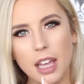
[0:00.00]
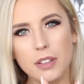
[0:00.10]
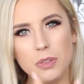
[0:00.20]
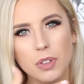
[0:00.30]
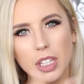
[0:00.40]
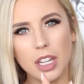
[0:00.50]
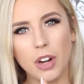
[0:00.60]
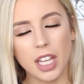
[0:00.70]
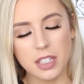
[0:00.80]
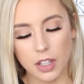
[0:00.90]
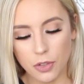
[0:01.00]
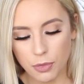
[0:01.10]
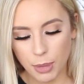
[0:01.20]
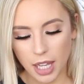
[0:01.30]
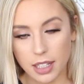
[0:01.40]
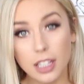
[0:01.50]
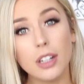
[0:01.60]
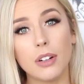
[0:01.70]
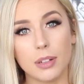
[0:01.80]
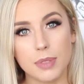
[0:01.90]
That was really aggressive, but you
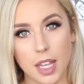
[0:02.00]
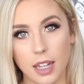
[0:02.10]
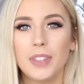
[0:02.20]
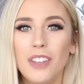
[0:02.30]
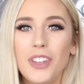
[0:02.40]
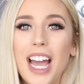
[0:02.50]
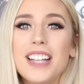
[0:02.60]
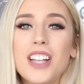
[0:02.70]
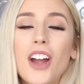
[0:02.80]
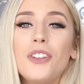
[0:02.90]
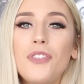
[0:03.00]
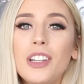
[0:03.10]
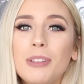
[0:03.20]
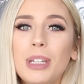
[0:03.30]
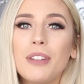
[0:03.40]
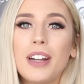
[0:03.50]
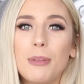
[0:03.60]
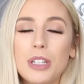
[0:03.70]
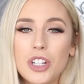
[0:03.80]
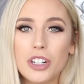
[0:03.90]
know what I'm saying. If you guys aren't following me already,
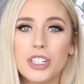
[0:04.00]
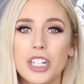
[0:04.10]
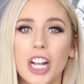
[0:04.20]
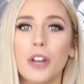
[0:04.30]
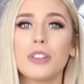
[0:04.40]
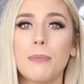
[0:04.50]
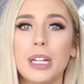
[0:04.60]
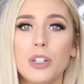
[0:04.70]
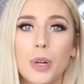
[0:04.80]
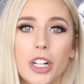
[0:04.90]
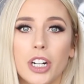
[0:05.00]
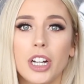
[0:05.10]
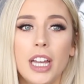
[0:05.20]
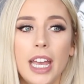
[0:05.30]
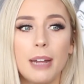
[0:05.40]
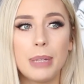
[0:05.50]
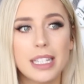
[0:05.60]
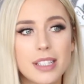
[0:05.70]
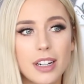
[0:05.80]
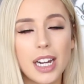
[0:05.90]
be sure to check out my Twitter and my
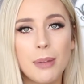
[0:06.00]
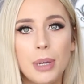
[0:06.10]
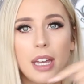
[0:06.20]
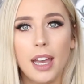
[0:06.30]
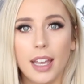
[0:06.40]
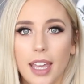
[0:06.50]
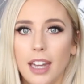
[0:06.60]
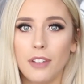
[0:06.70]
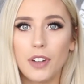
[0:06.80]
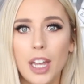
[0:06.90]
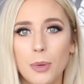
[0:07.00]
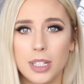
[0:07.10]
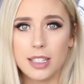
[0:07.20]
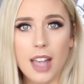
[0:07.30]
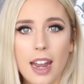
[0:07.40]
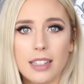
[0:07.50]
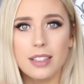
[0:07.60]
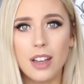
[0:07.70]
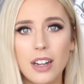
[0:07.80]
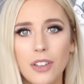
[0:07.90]
Instagram. Again, I forget what side it's
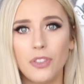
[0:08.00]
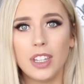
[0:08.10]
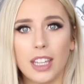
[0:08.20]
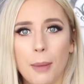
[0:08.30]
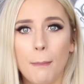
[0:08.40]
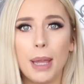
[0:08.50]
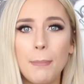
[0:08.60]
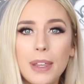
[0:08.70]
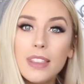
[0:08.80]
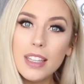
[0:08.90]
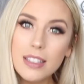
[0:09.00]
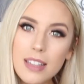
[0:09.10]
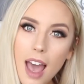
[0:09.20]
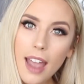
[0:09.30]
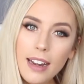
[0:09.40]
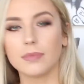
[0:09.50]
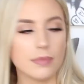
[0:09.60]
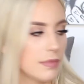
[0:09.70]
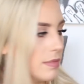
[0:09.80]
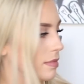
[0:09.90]
on. I feel like it might be this side.
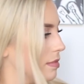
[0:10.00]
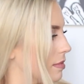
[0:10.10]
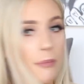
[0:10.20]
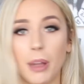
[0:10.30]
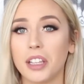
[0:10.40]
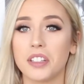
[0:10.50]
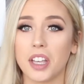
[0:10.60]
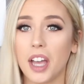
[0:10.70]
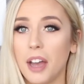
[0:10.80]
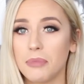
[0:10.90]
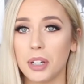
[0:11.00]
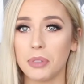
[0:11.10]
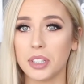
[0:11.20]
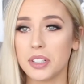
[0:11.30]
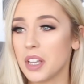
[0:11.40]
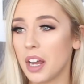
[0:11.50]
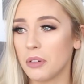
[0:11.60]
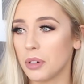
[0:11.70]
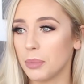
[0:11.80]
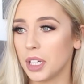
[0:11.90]
Bentley's like, I'm done with this. I don't
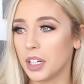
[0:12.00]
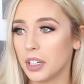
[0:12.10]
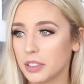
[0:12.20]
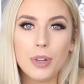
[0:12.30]
want to be here.